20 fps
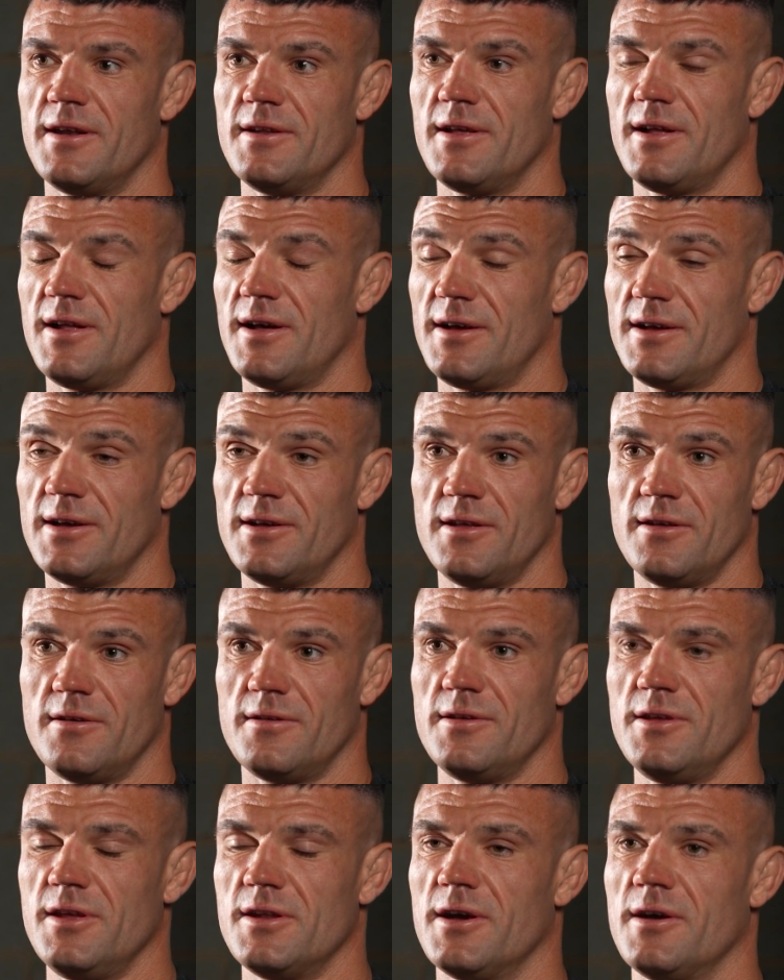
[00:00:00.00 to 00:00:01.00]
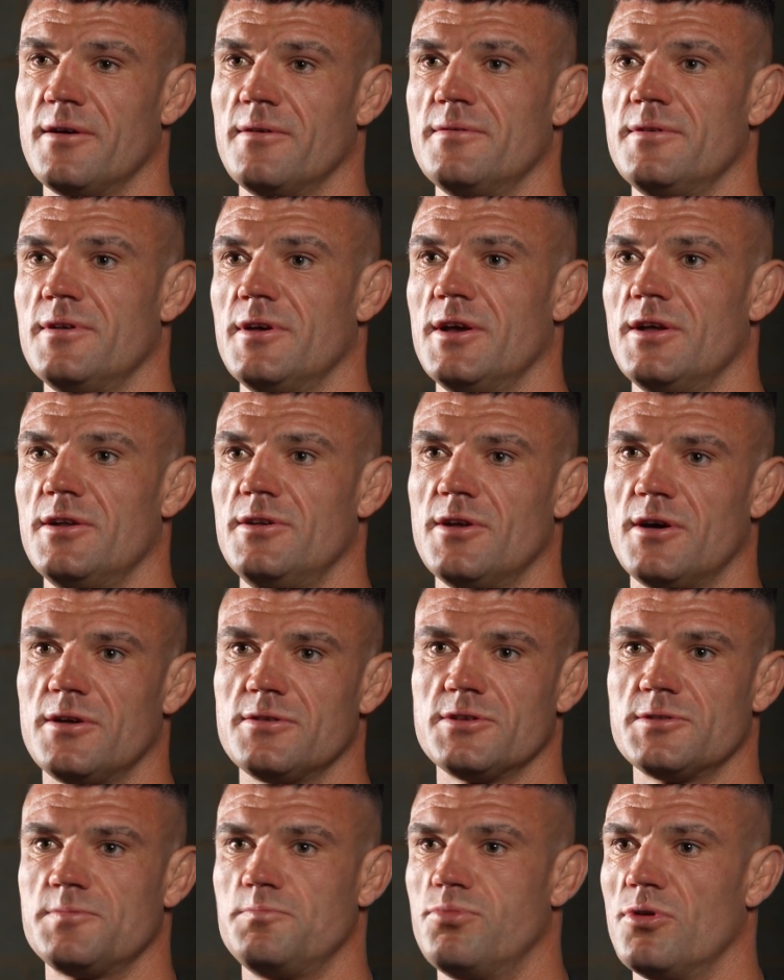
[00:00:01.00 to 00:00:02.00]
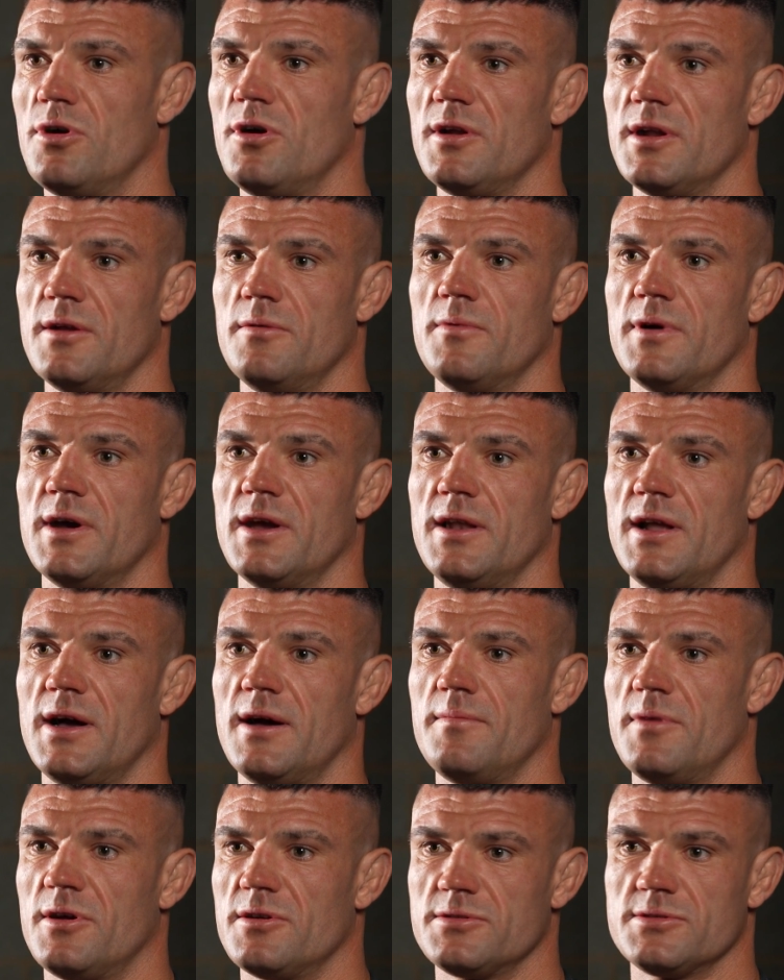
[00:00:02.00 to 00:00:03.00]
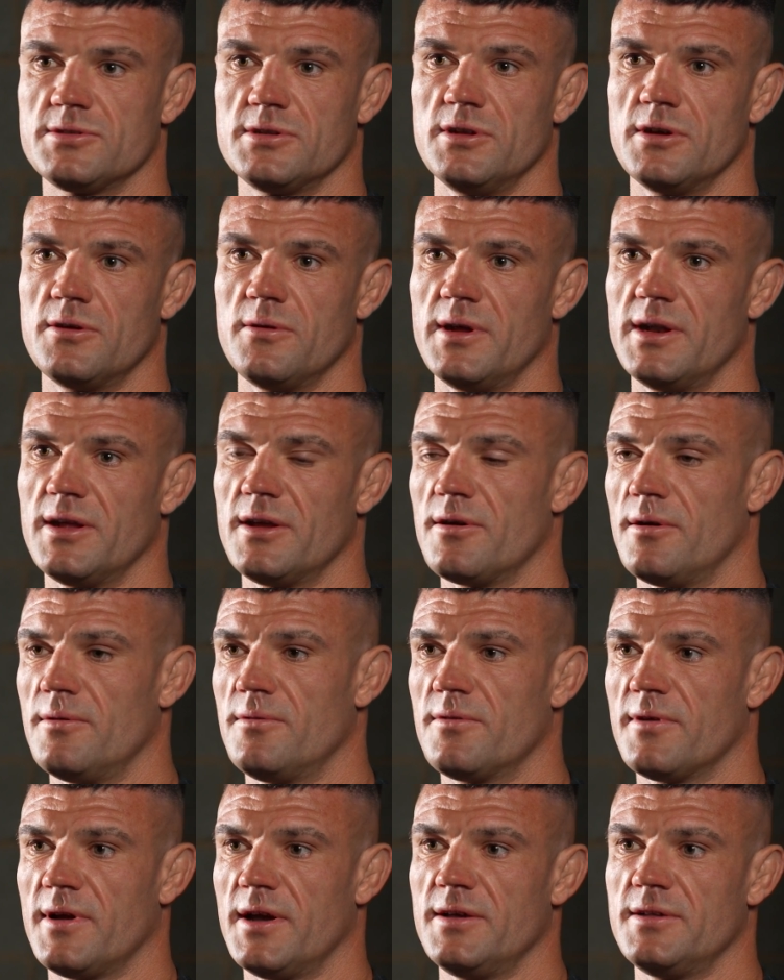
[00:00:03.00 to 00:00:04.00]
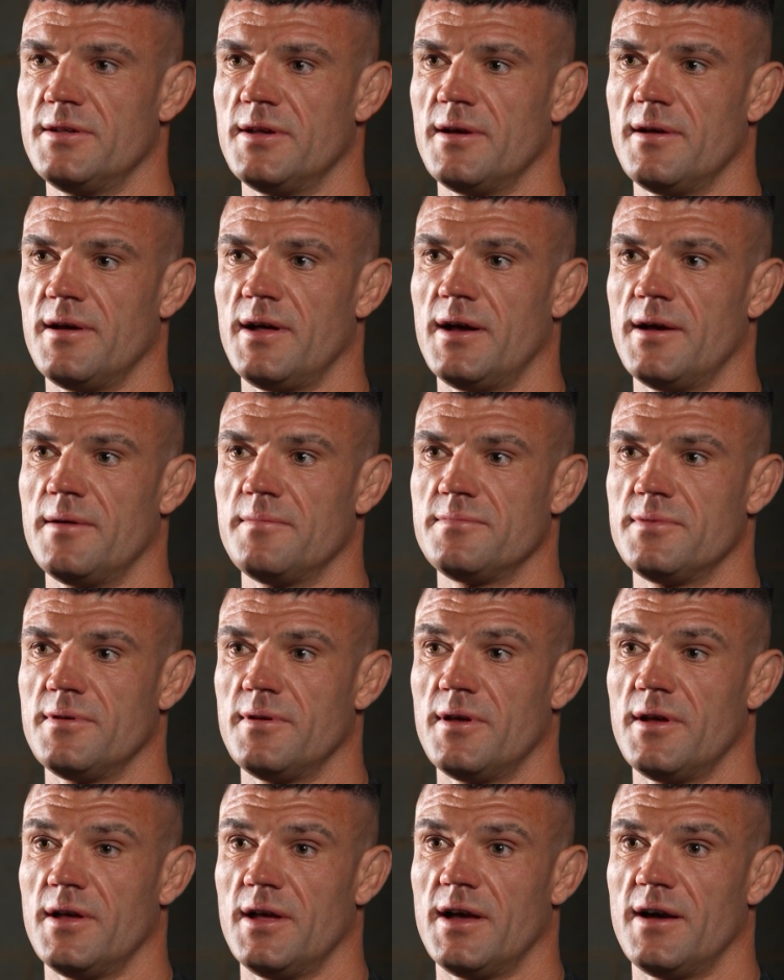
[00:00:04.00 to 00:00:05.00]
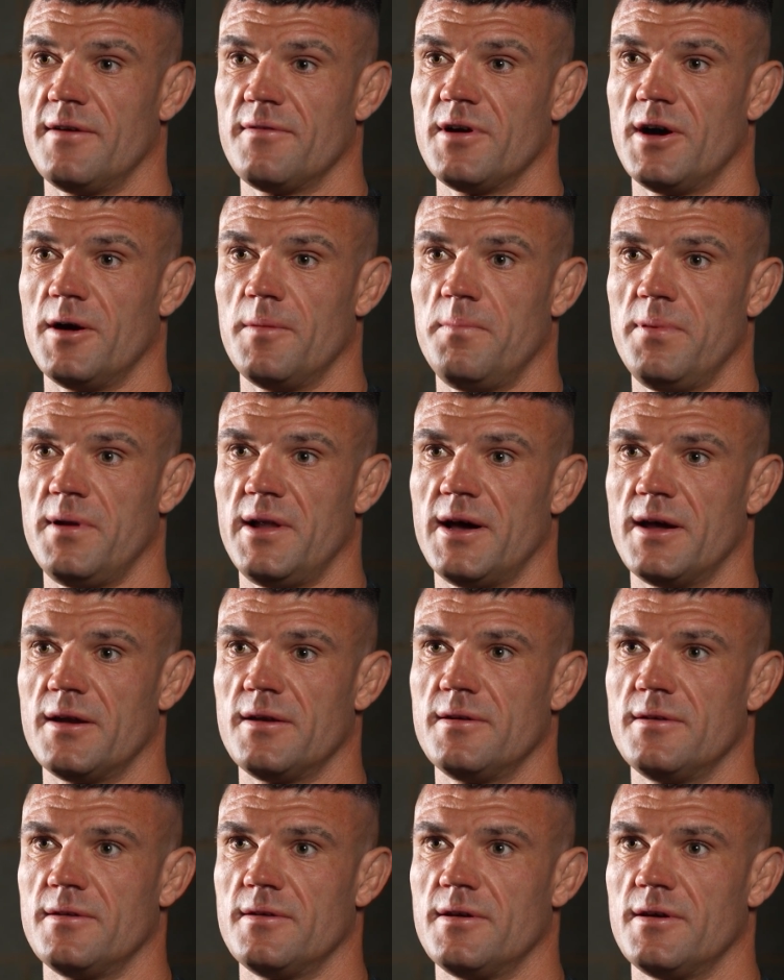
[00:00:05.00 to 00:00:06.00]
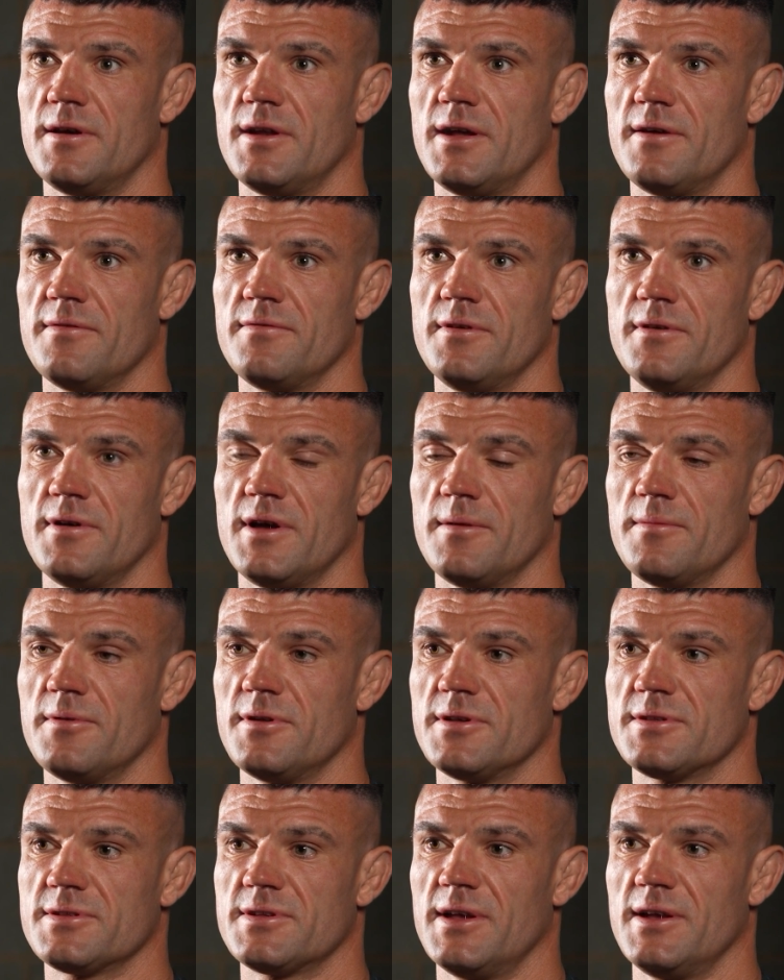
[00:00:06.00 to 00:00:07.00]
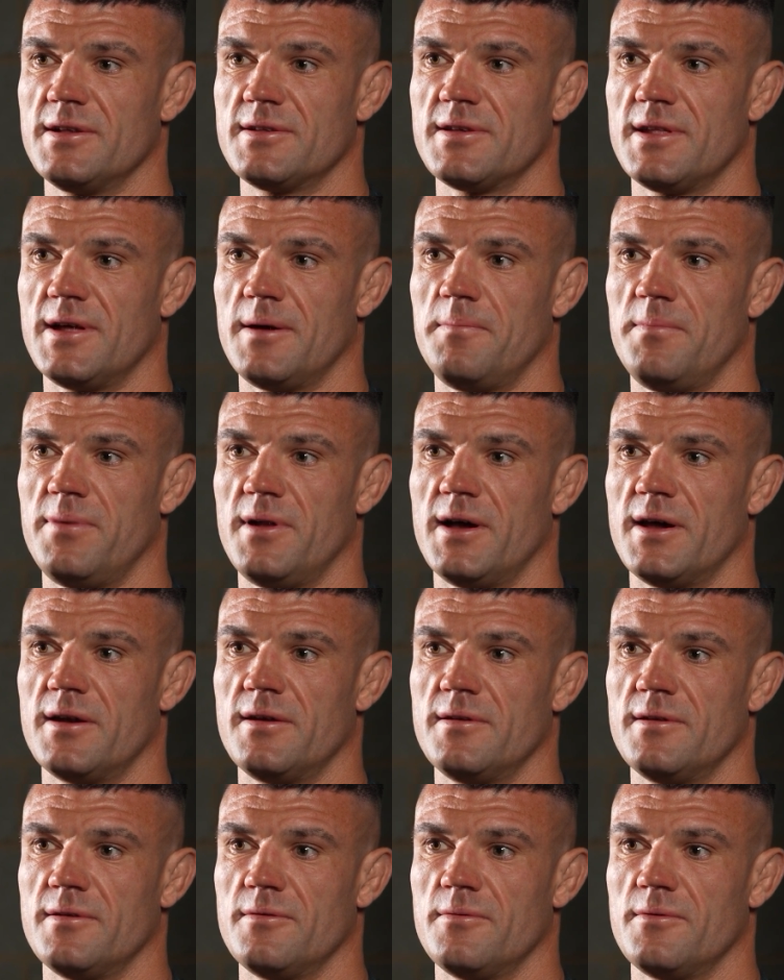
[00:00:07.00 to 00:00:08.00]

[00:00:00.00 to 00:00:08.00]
And not just brawling way. Like I'm not just going to go in and go crazy. I've got a plan, and I'm going to stick to that plan.